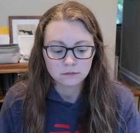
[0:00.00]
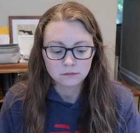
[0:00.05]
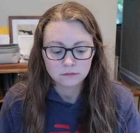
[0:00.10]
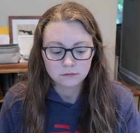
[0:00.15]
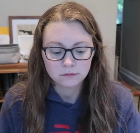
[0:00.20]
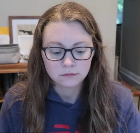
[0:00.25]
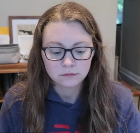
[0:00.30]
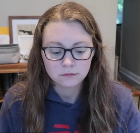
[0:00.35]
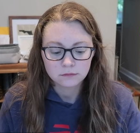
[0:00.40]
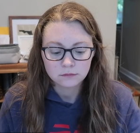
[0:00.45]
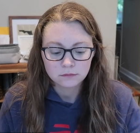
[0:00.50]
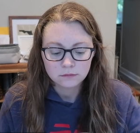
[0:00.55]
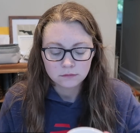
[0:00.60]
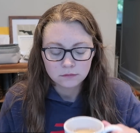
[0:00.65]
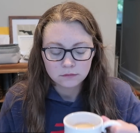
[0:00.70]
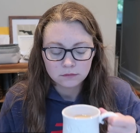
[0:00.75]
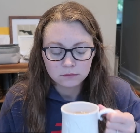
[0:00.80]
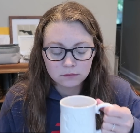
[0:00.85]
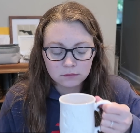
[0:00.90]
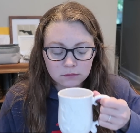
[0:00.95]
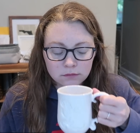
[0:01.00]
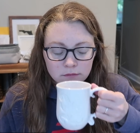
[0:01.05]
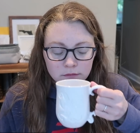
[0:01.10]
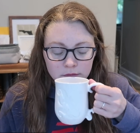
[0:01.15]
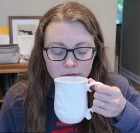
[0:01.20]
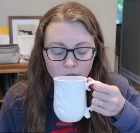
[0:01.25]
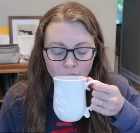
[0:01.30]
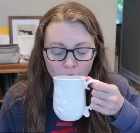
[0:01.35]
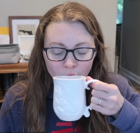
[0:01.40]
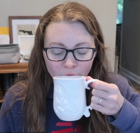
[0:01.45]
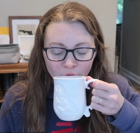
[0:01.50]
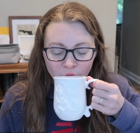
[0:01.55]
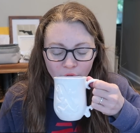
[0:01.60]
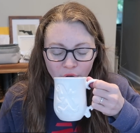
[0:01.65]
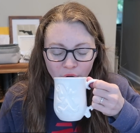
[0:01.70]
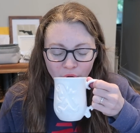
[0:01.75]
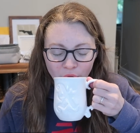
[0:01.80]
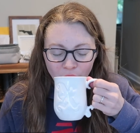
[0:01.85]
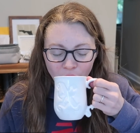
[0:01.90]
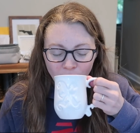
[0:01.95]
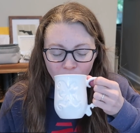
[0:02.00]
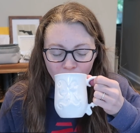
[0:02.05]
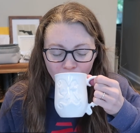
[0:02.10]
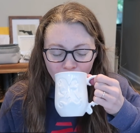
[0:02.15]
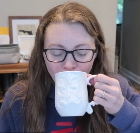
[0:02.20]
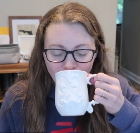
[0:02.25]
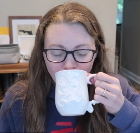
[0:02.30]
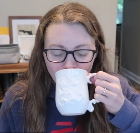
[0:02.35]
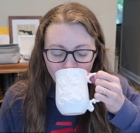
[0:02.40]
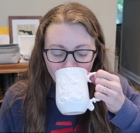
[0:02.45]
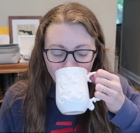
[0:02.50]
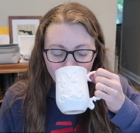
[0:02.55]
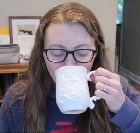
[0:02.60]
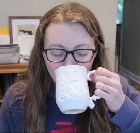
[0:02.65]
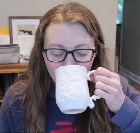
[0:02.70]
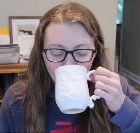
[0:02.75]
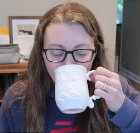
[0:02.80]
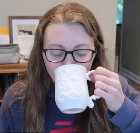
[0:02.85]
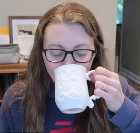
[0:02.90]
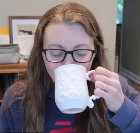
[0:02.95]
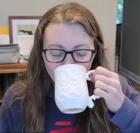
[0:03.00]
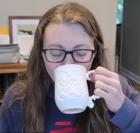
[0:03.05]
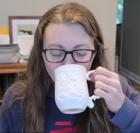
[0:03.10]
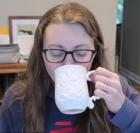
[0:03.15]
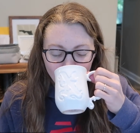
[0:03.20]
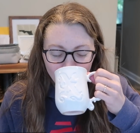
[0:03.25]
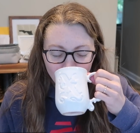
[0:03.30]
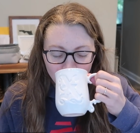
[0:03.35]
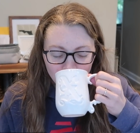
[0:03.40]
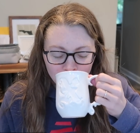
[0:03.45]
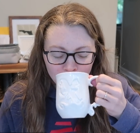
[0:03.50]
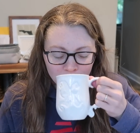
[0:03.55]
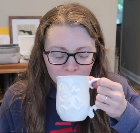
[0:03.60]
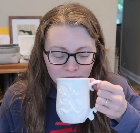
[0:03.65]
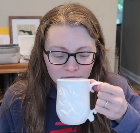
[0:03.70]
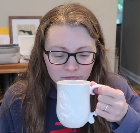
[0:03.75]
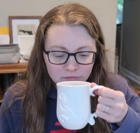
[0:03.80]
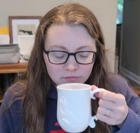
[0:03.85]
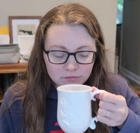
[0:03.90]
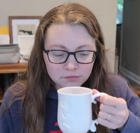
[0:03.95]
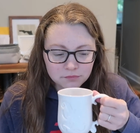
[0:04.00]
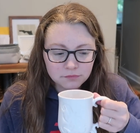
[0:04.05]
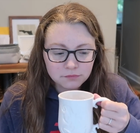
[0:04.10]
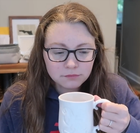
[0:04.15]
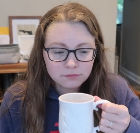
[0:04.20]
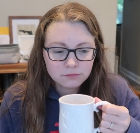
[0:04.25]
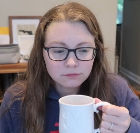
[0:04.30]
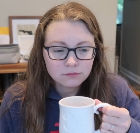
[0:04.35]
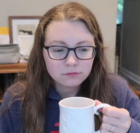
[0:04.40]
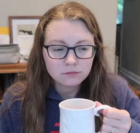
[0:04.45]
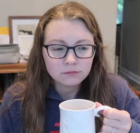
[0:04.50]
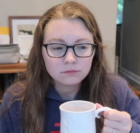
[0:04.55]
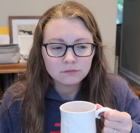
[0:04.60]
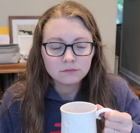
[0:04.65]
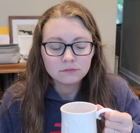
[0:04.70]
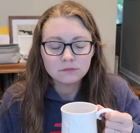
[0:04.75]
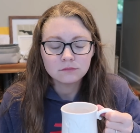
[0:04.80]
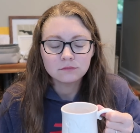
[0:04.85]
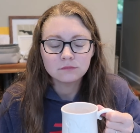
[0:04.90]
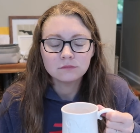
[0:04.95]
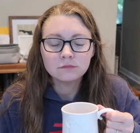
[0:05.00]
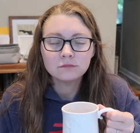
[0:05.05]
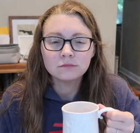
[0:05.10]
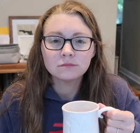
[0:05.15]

(silence)